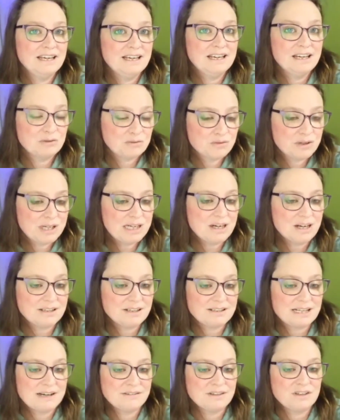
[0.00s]
It was really nice
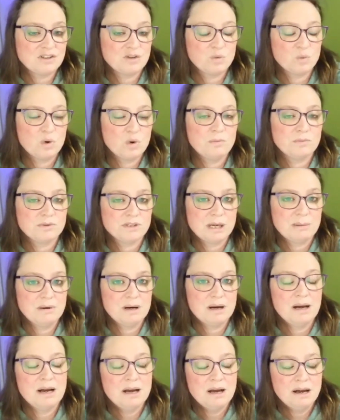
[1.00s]
to have such a warm
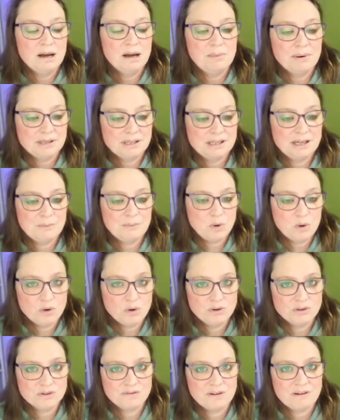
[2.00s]
summer, but it
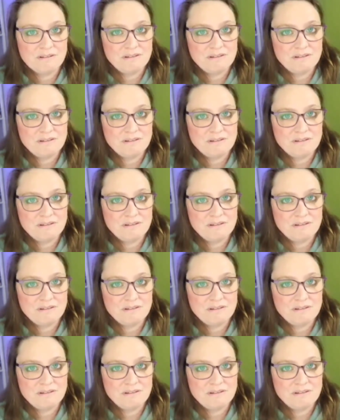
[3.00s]
was very